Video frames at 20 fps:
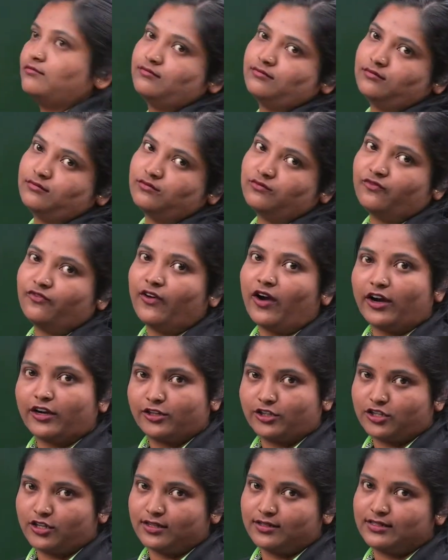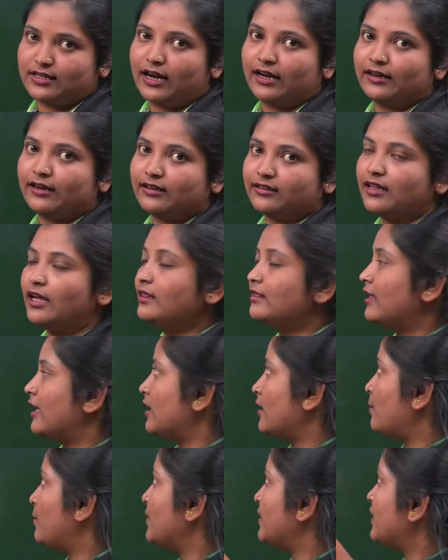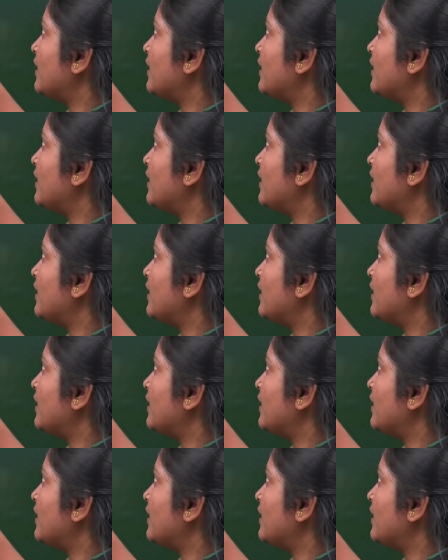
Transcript: functions, under the therapeutic